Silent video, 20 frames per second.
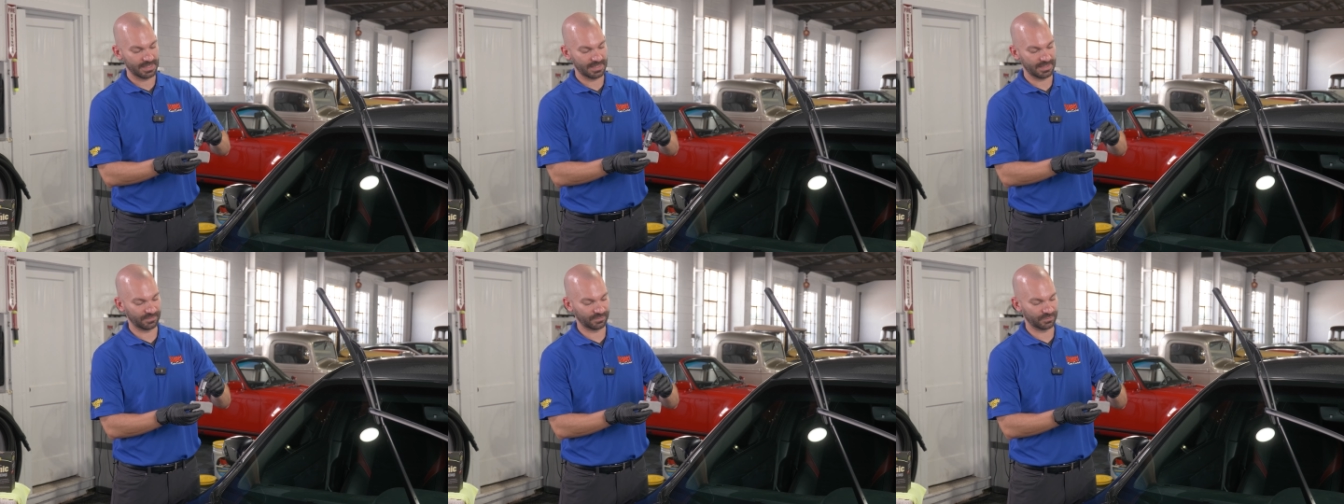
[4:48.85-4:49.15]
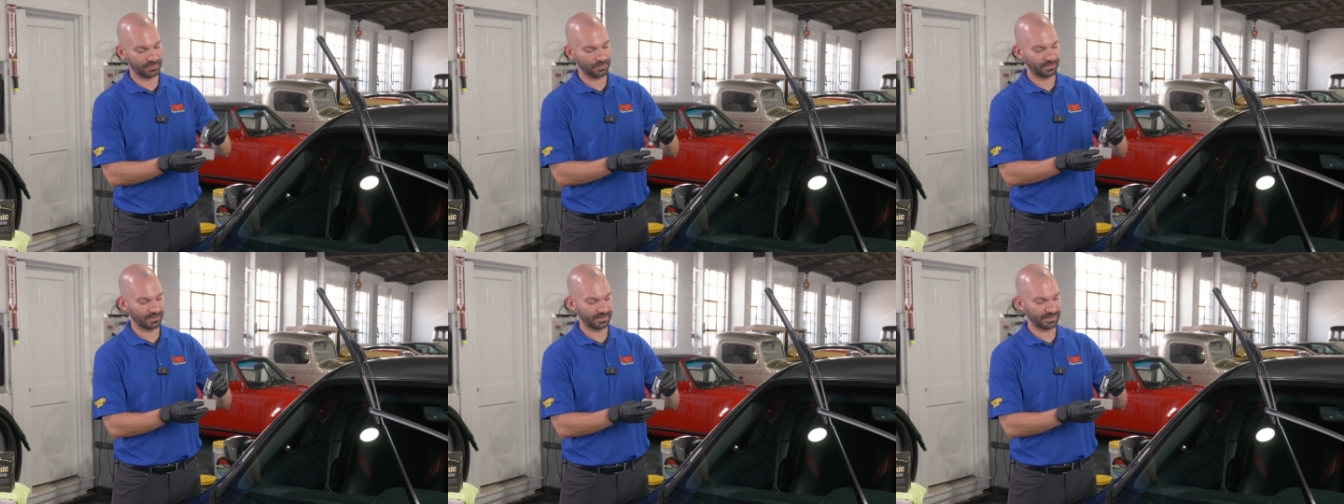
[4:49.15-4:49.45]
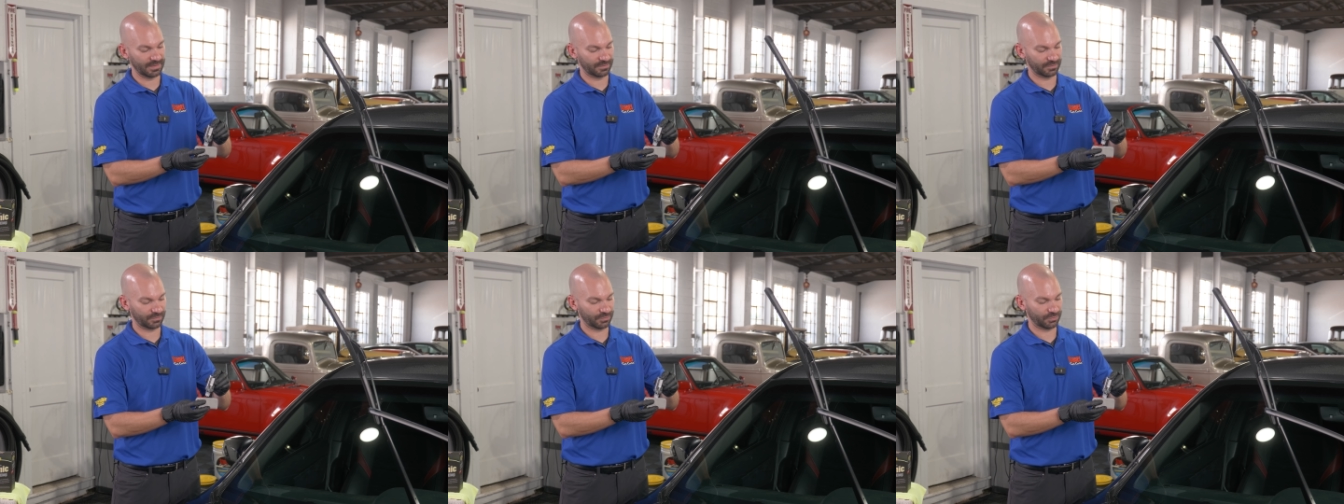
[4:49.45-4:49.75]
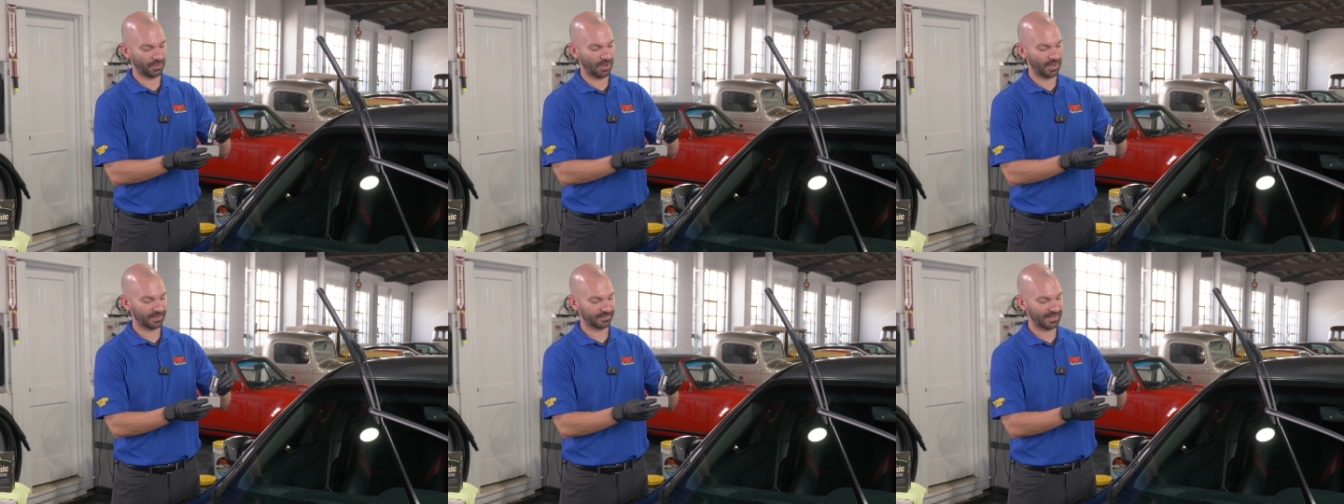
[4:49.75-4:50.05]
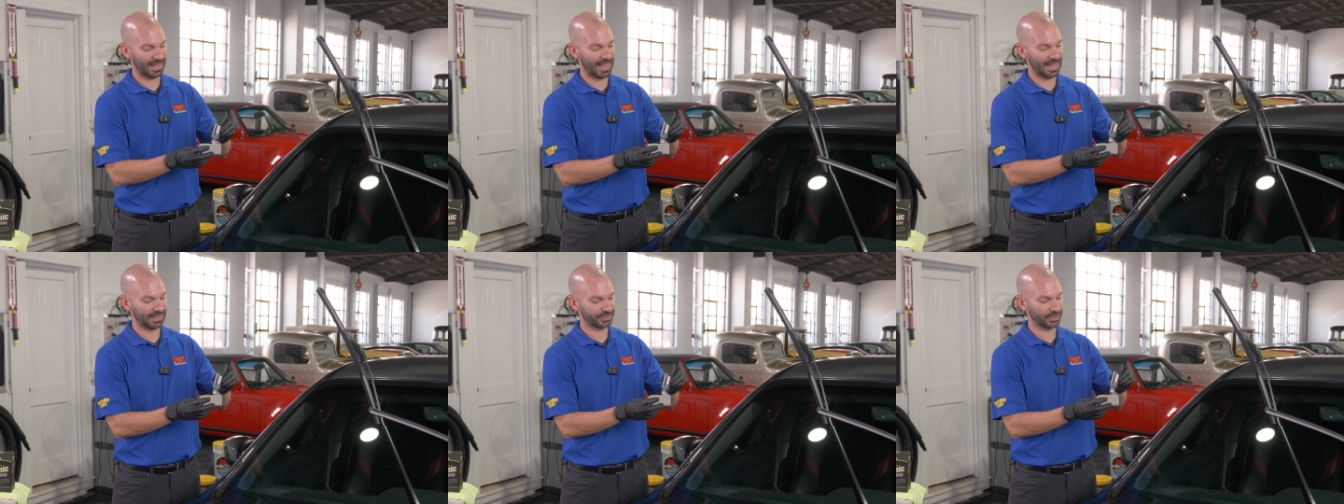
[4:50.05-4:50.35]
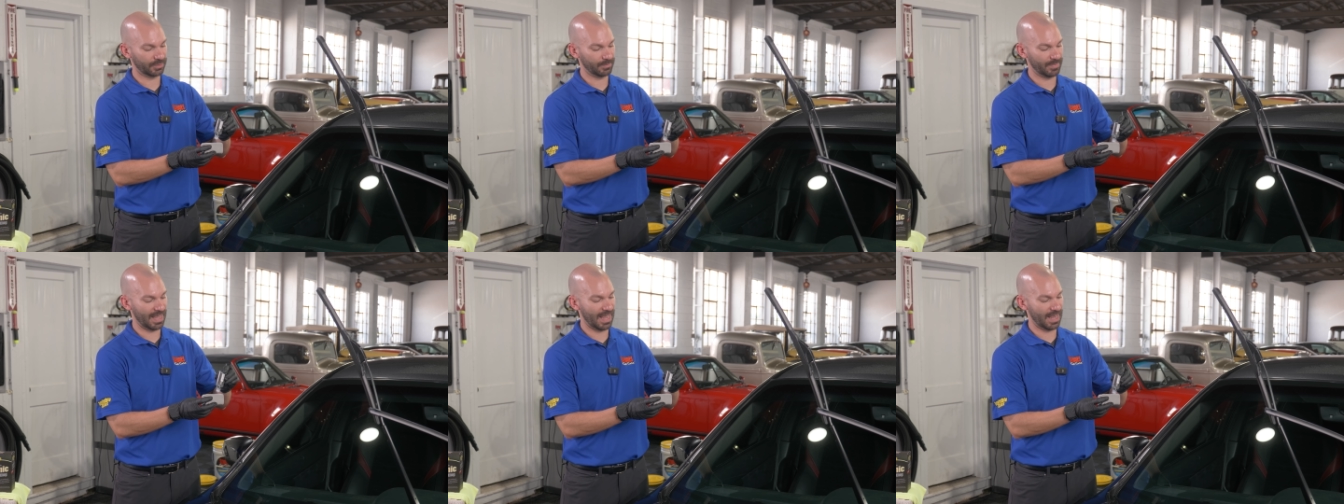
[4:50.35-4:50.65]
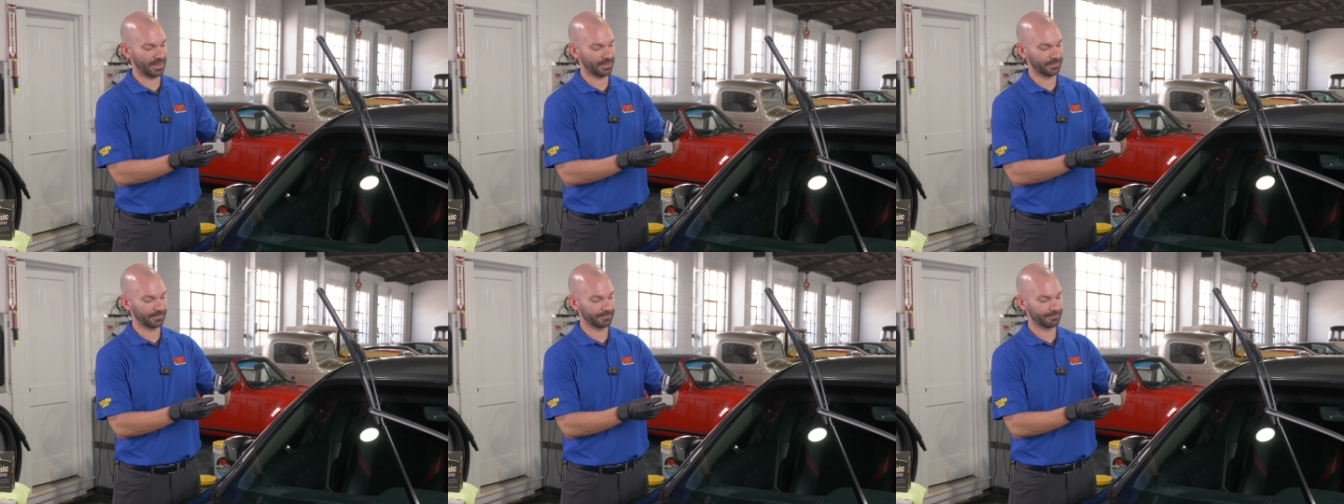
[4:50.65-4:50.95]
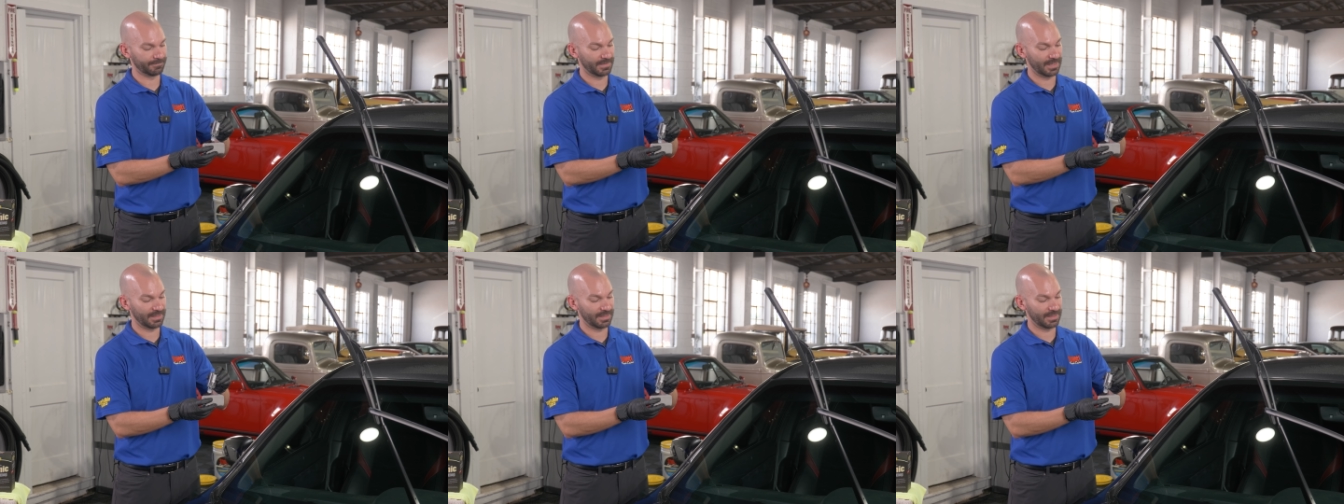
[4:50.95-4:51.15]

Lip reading: is using this cross-hatching pattern.